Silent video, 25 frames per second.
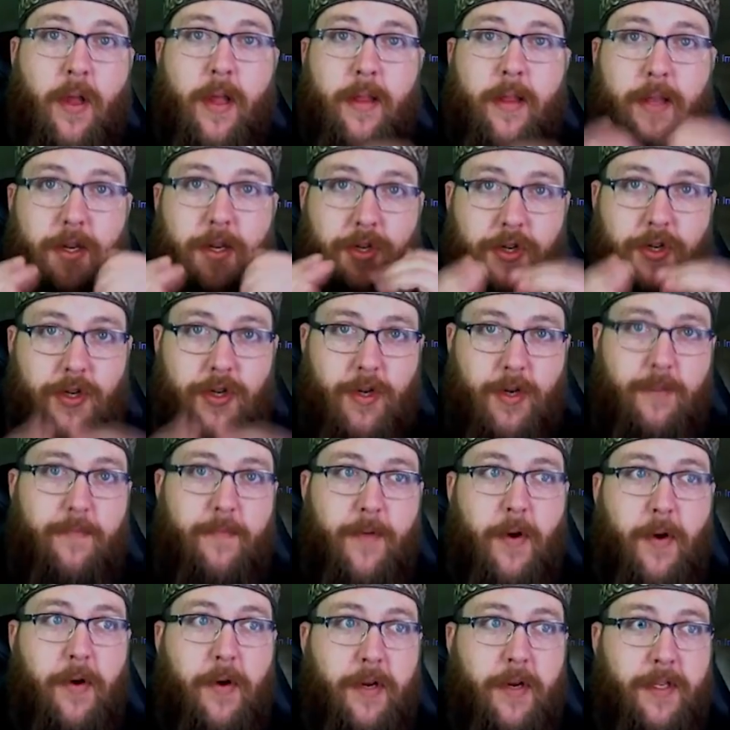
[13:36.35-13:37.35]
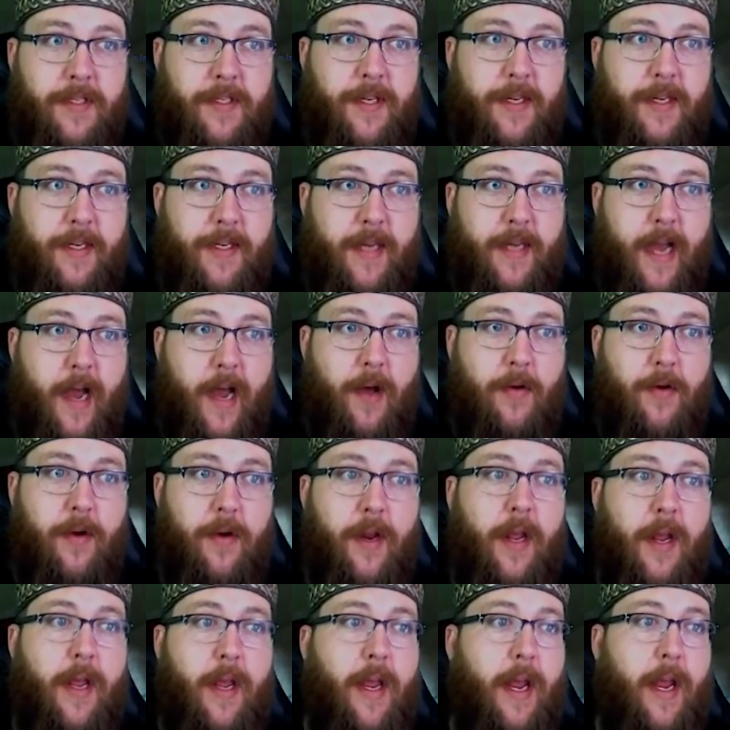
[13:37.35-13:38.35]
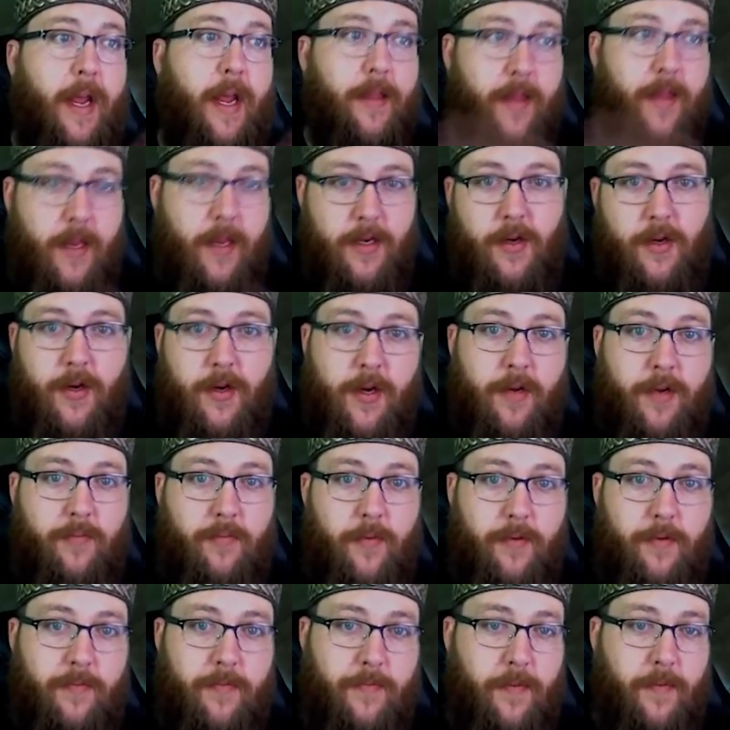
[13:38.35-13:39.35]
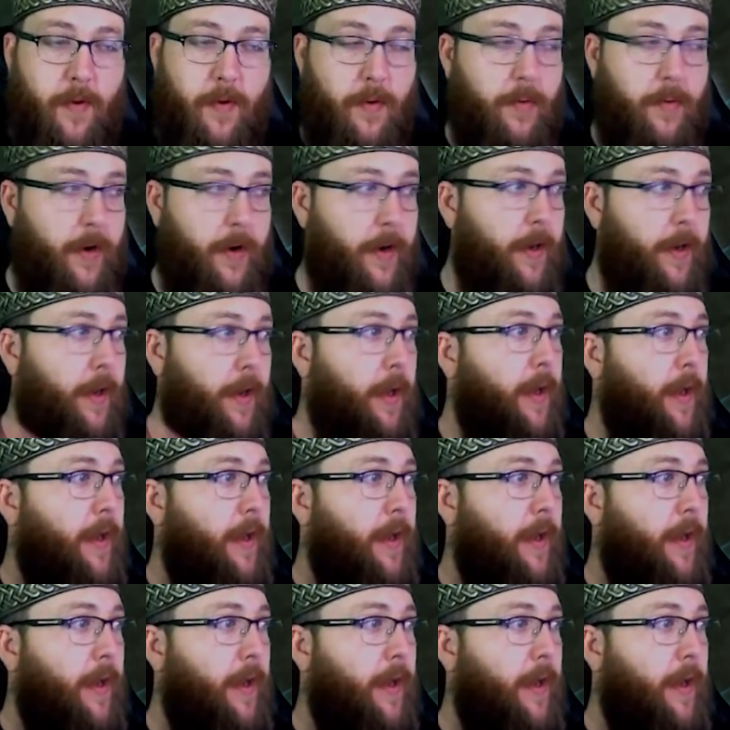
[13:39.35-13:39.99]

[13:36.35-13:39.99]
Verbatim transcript: They should focus it down, and then you can move forward.